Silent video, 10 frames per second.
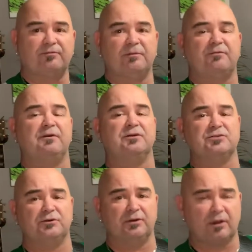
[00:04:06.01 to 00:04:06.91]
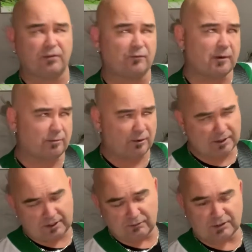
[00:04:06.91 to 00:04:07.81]
my fingers are doing on the fretboard
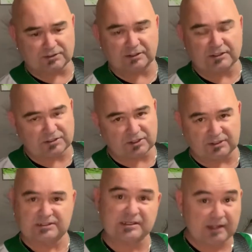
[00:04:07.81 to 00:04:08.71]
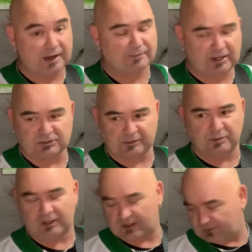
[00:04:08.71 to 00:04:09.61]
anyway, so at least you can see that I'm actually
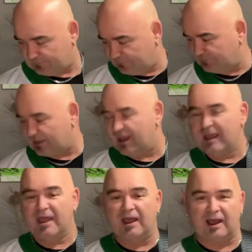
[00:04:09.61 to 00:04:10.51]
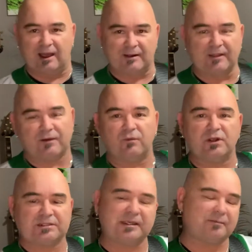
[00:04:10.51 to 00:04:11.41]
playing it. And then
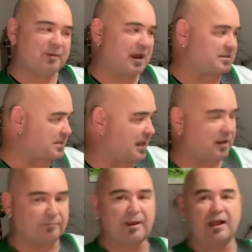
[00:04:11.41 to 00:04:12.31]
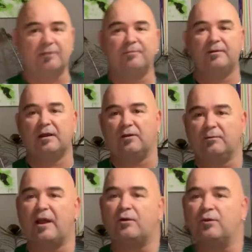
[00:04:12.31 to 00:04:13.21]
once I get past that, I'll
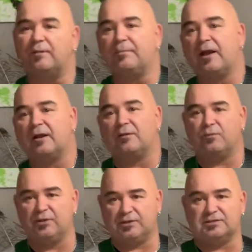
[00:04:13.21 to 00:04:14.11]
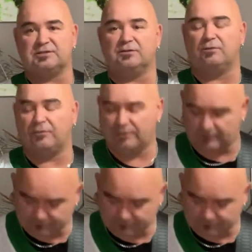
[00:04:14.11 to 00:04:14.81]
back right back up where you can see the whole thing.